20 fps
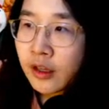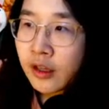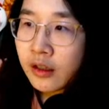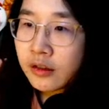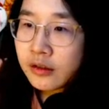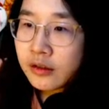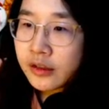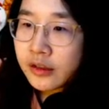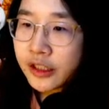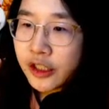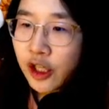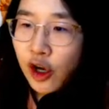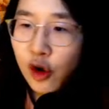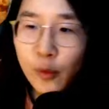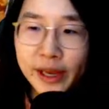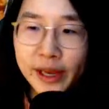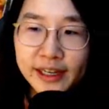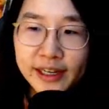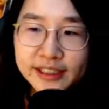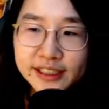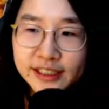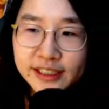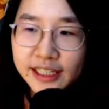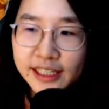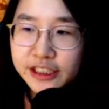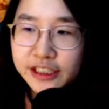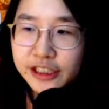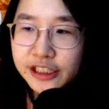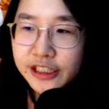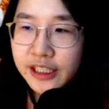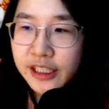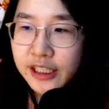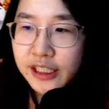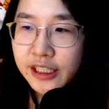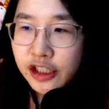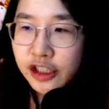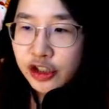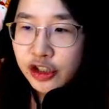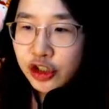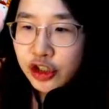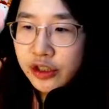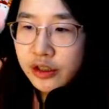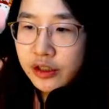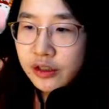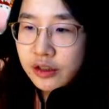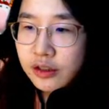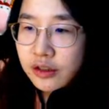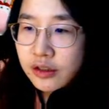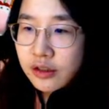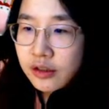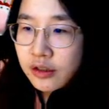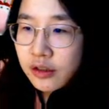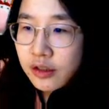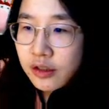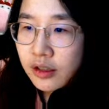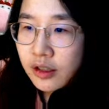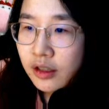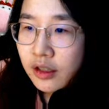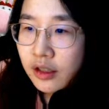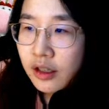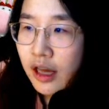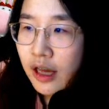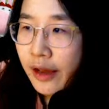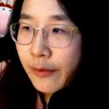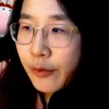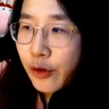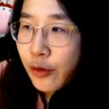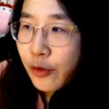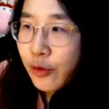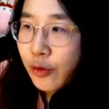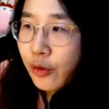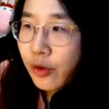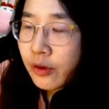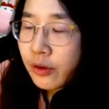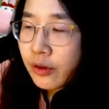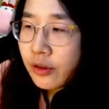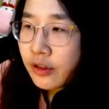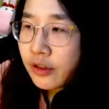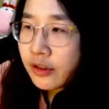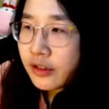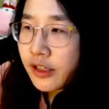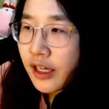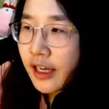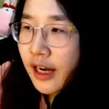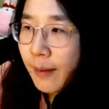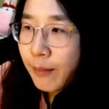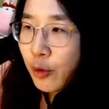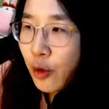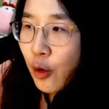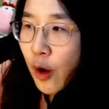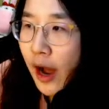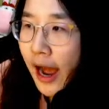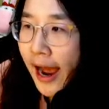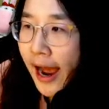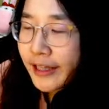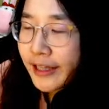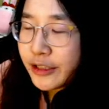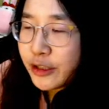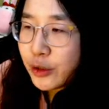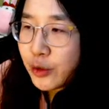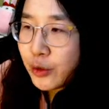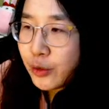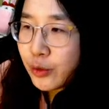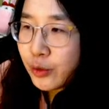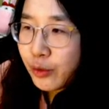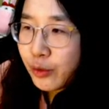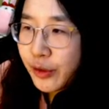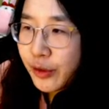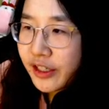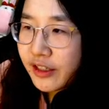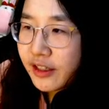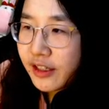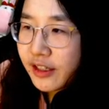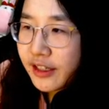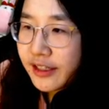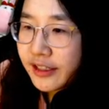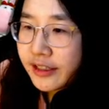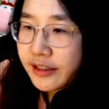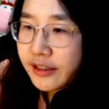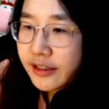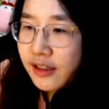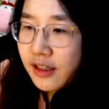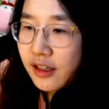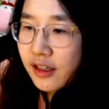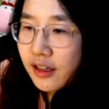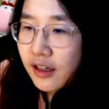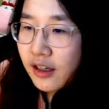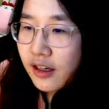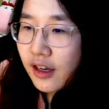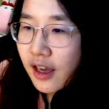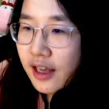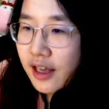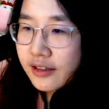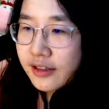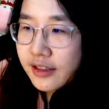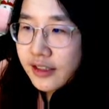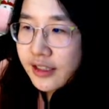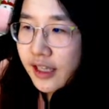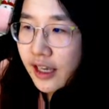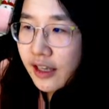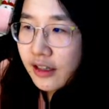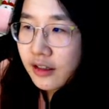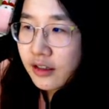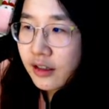So when the state change, I will need a blue eye to read this and send